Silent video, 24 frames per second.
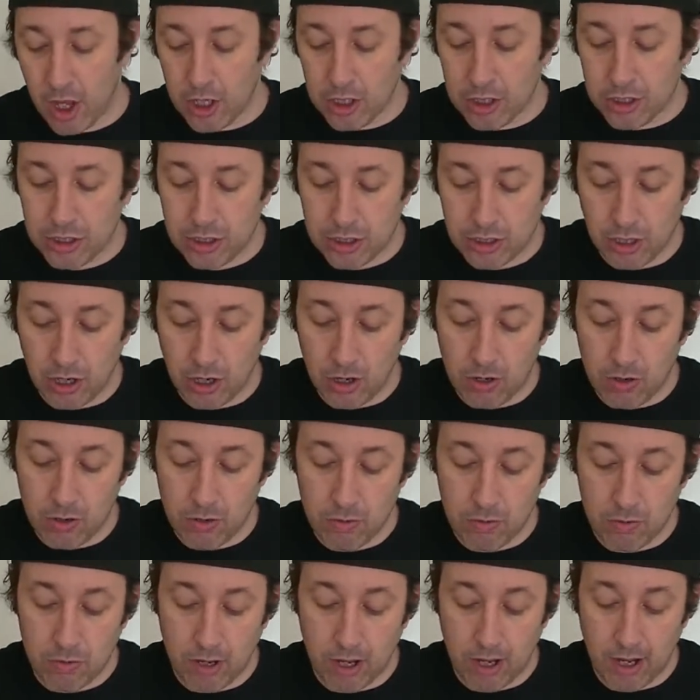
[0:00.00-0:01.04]

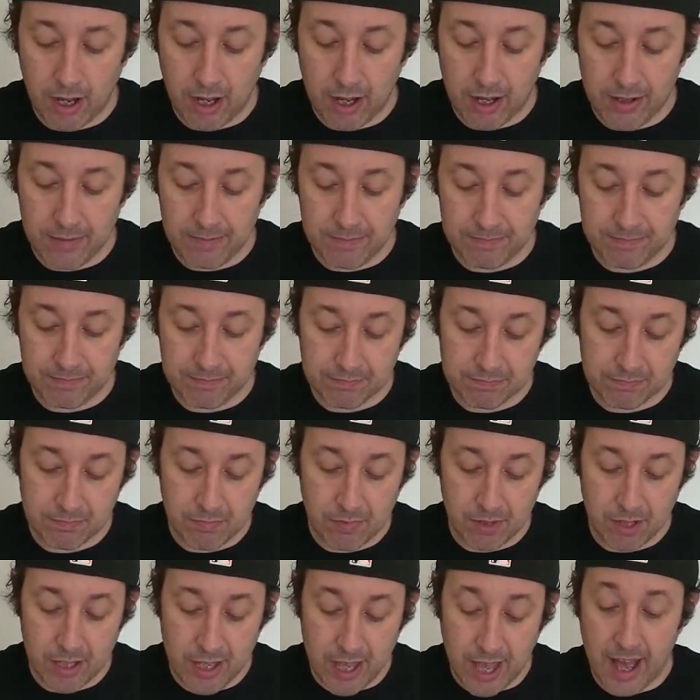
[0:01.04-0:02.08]
So
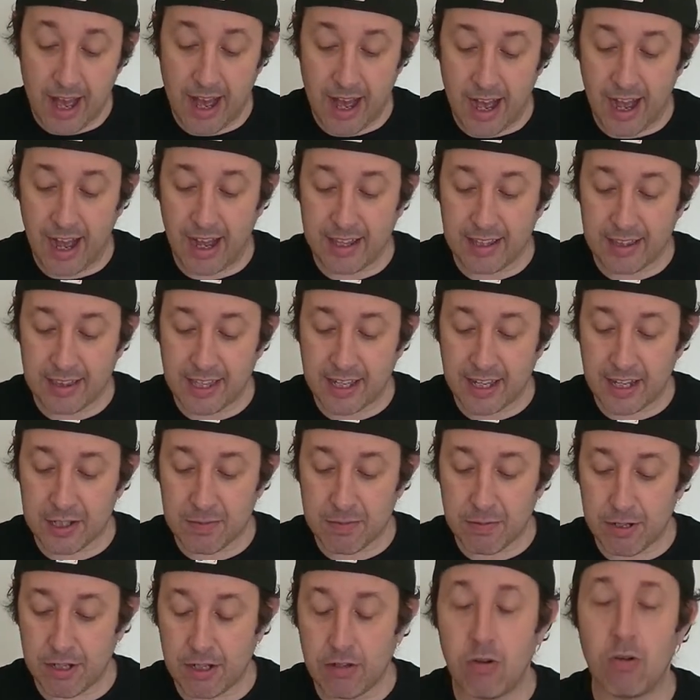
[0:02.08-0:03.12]
yeah, I think it's
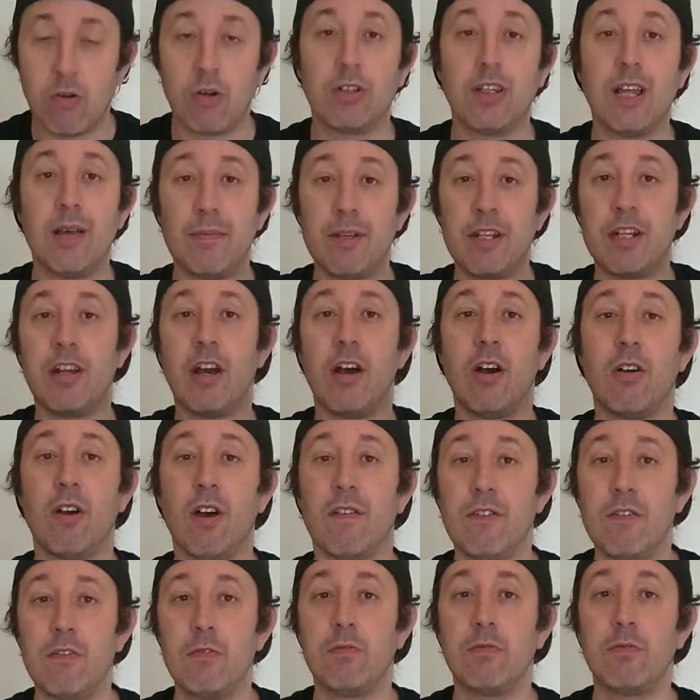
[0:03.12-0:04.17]
pretty cool. Let me know. Are
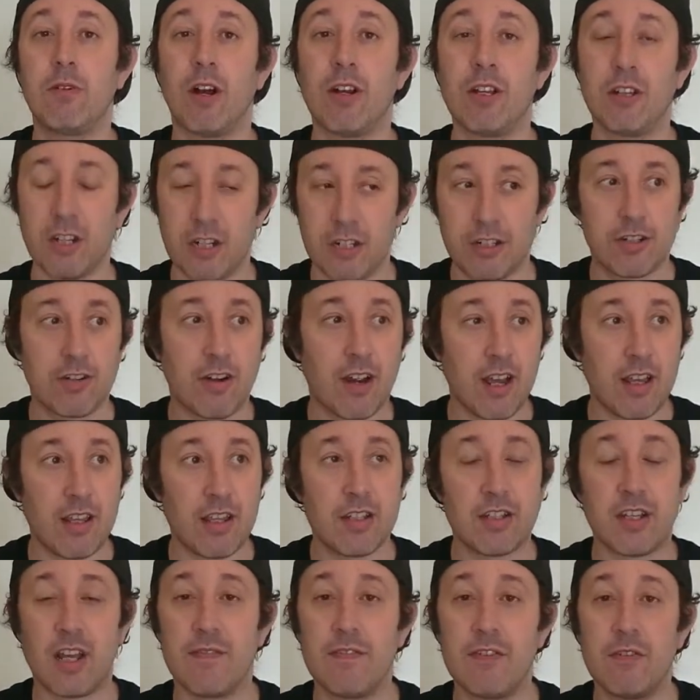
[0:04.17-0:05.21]
you going to try
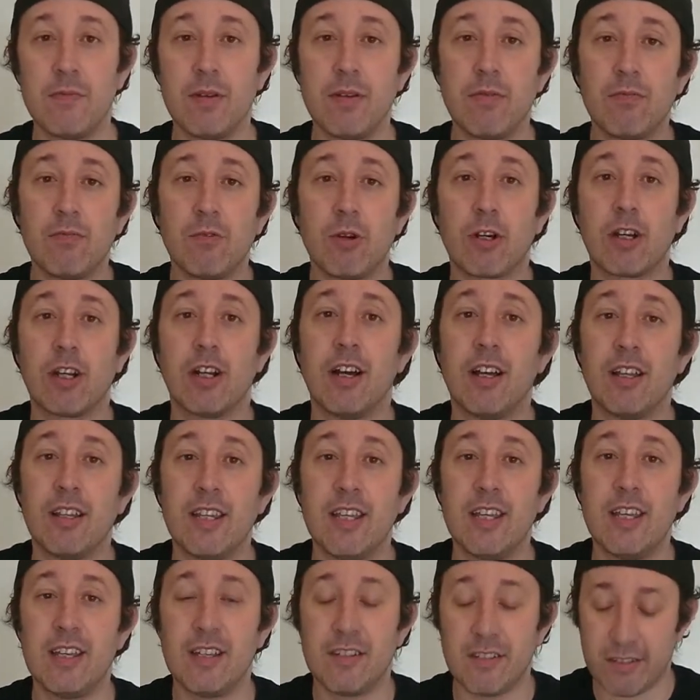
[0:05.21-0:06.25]
this? Have you been working on
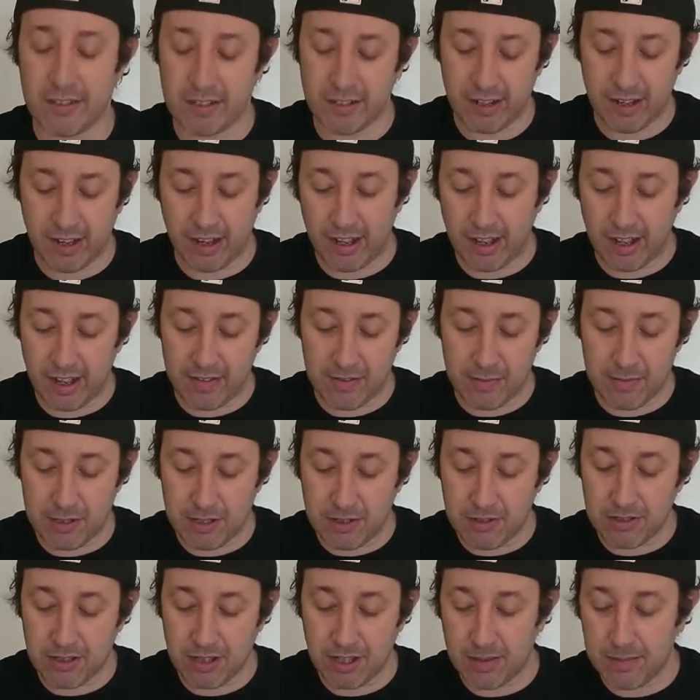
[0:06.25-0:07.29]
these? Have you been
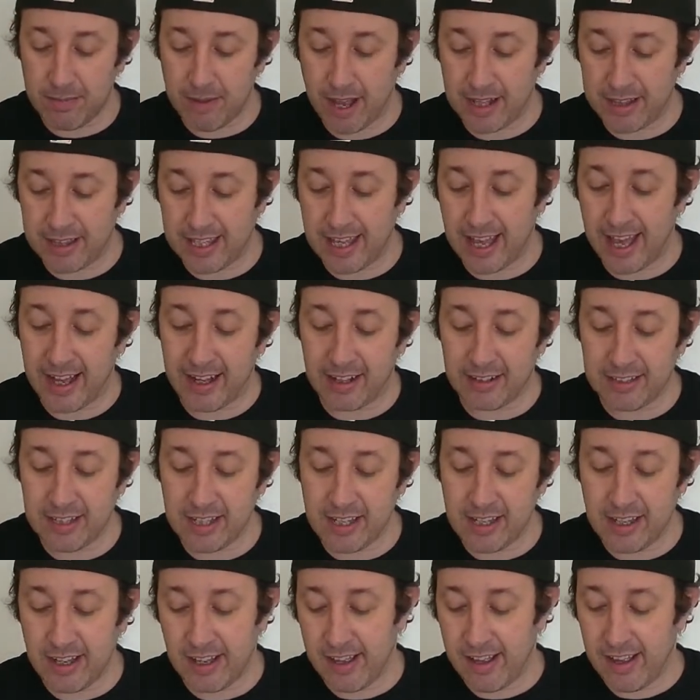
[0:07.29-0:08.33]
using them at the
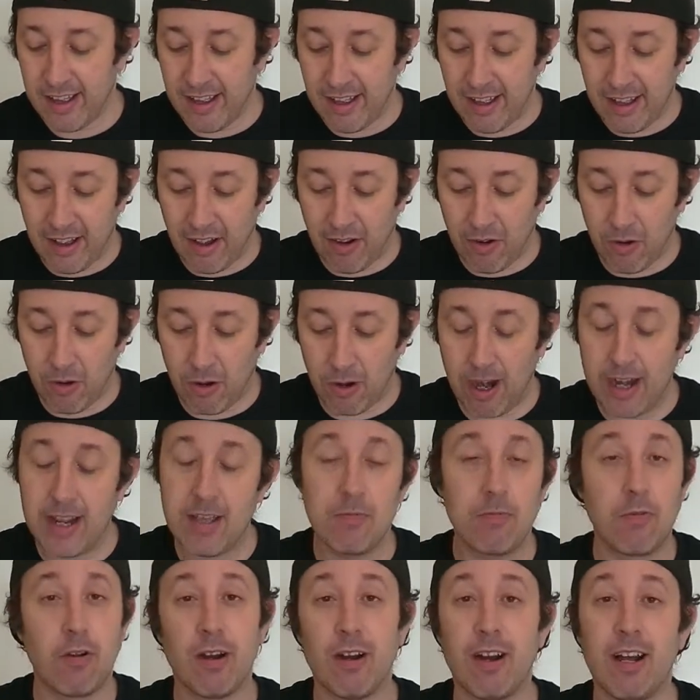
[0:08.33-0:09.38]
Aldi or
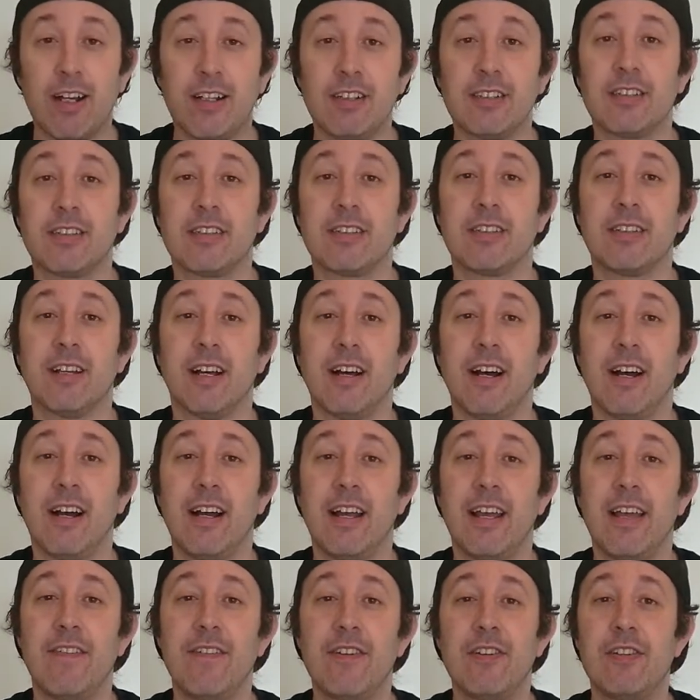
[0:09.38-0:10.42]
anywhere else?
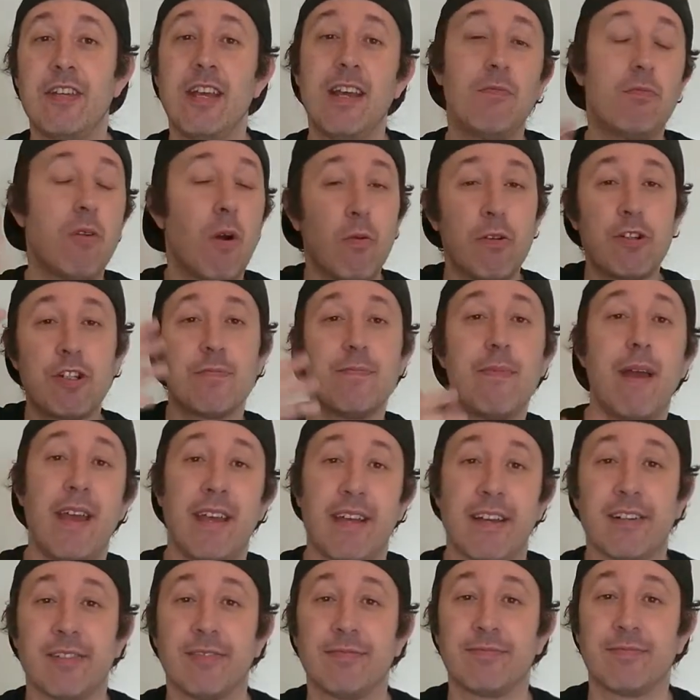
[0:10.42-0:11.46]
If you did, what would you
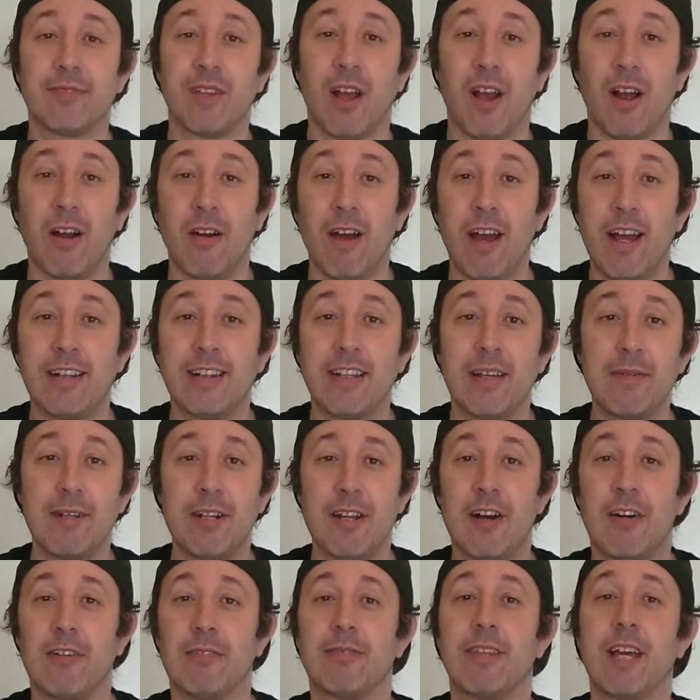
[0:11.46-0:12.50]
make? All right, let me
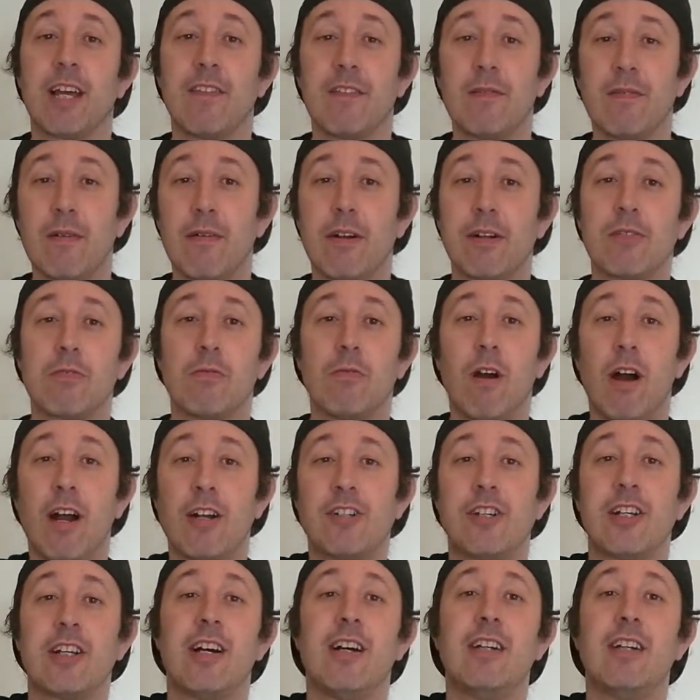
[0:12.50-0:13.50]
know. Thank you very much for watching.